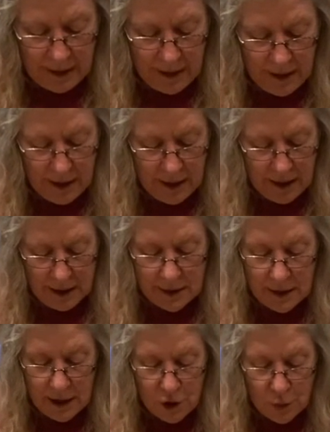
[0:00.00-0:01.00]
And
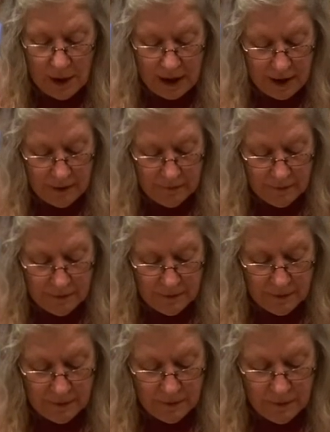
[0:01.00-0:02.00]
then you have
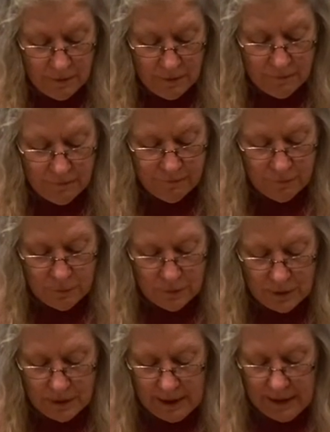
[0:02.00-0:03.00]

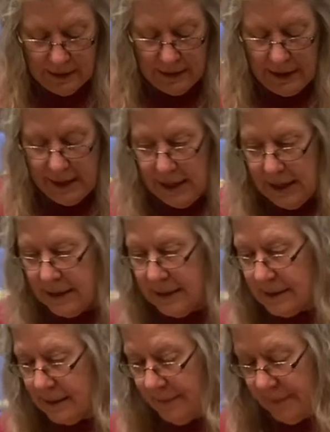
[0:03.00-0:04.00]
4 legs.